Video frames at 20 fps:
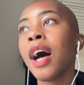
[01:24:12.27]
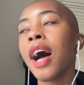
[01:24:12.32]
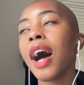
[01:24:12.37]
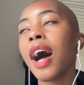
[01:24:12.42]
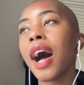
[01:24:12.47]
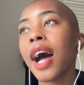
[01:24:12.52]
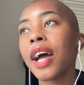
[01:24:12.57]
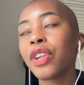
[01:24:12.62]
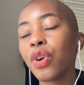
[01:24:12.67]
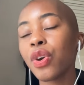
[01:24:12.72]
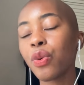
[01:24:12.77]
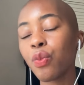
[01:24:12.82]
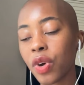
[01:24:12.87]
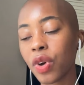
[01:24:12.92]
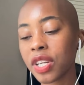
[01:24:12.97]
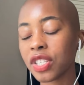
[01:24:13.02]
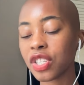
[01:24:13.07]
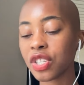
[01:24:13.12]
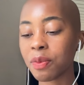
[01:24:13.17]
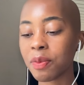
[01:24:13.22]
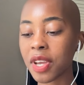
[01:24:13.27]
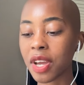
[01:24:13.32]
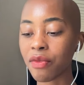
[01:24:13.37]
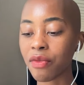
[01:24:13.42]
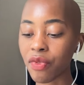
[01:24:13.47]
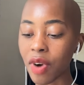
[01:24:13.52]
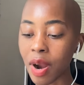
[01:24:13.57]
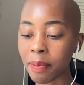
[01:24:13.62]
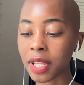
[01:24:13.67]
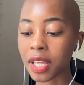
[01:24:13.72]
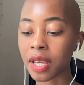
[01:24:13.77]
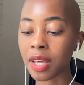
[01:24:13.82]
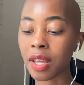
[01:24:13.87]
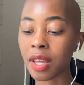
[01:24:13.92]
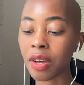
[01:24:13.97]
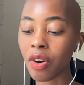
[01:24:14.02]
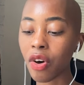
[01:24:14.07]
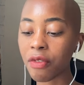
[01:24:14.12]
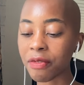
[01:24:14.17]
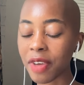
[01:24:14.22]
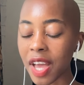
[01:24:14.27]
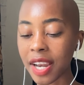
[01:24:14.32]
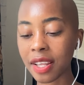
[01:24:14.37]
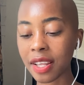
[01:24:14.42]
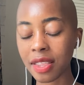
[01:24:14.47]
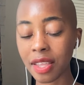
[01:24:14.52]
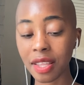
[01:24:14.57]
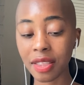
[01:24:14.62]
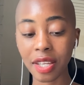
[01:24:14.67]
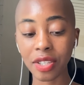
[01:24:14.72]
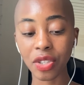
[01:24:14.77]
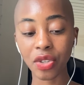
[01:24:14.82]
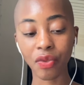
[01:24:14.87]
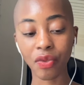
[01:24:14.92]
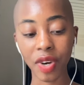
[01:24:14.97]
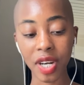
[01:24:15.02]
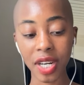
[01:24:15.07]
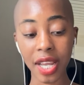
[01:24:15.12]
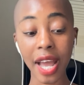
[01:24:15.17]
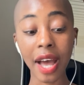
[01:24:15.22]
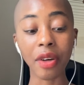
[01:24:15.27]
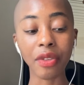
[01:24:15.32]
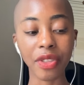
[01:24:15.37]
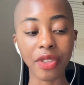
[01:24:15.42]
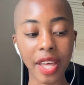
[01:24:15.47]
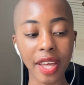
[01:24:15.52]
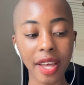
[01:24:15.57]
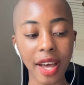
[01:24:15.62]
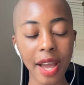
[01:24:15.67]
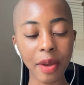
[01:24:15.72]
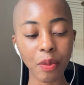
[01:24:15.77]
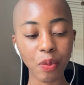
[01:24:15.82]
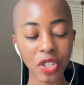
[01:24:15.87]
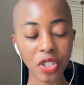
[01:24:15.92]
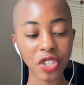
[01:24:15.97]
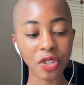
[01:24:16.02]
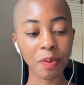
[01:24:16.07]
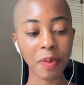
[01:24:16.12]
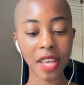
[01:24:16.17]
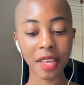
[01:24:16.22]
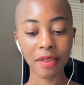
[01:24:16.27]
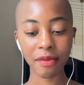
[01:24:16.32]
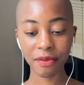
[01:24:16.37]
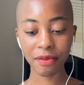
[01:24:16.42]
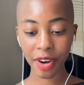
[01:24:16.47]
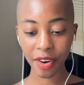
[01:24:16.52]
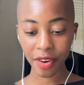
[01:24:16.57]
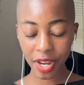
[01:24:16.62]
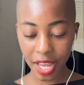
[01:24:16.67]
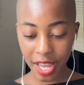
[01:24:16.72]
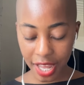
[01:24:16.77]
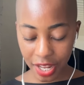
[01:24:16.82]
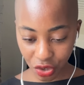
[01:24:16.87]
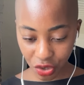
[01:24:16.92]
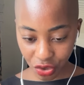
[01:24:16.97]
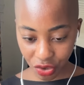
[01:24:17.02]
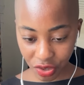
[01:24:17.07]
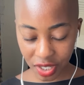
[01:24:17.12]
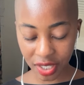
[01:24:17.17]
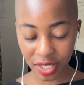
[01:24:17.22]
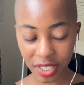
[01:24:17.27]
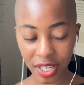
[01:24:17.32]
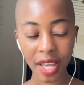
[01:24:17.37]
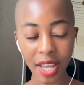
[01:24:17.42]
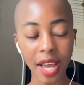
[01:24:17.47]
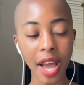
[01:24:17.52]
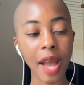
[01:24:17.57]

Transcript: I don't want it to be a replica of anything that's already out there. I want to make it very interesting.